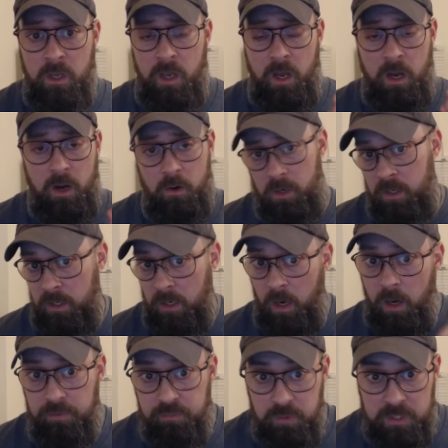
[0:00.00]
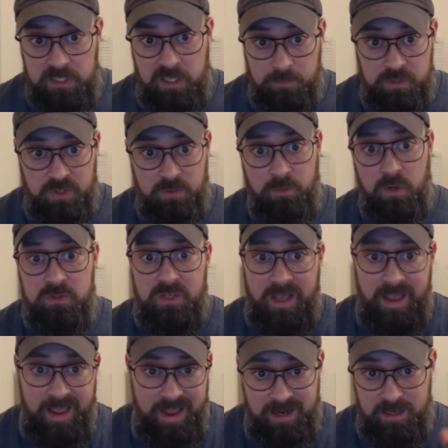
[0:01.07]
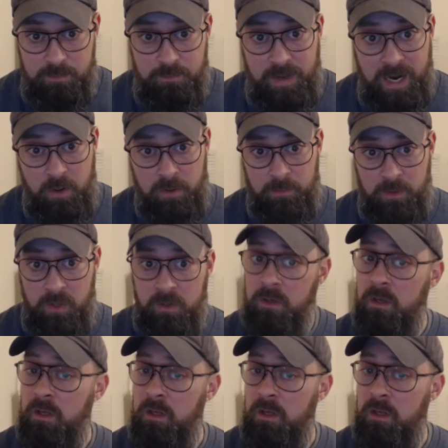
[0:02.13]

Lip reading: or in all 3 temperature modes and in power mode.